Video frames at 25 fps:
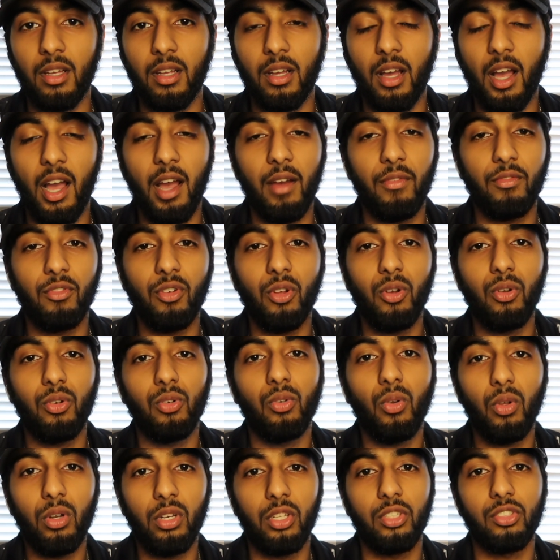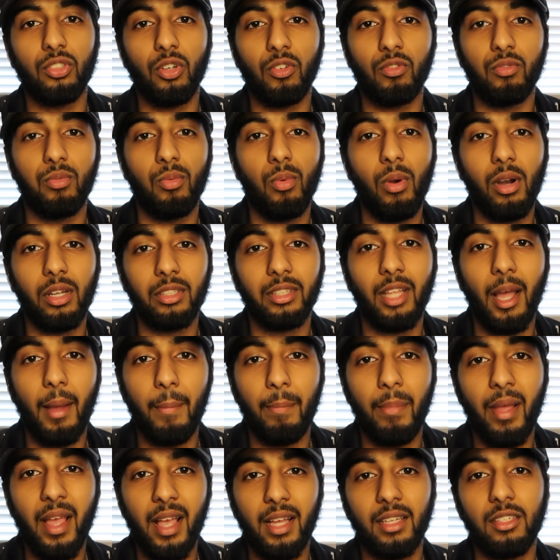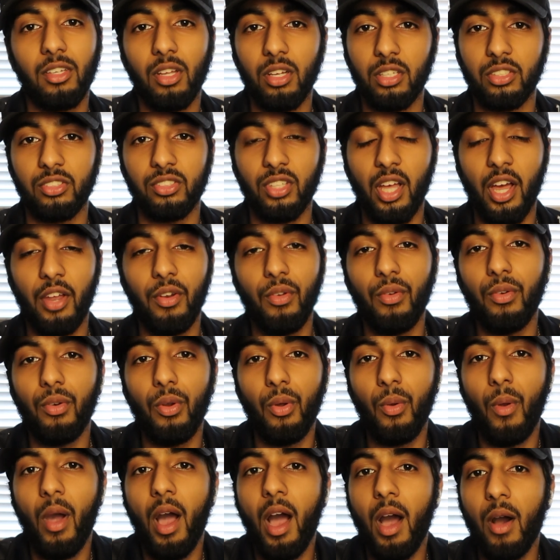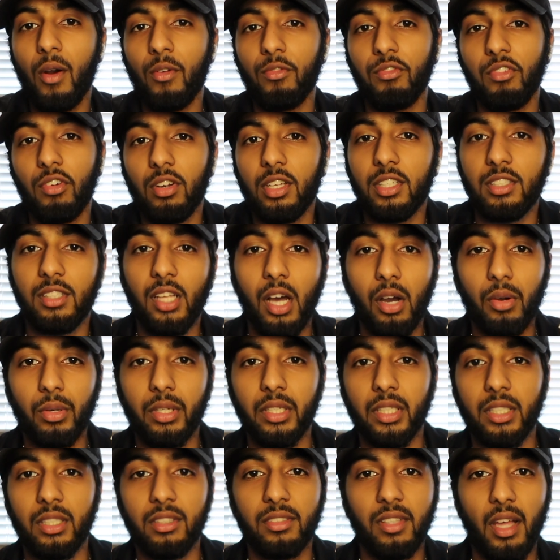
I have no knowledge of what that pair does. I don't know how volatile it is.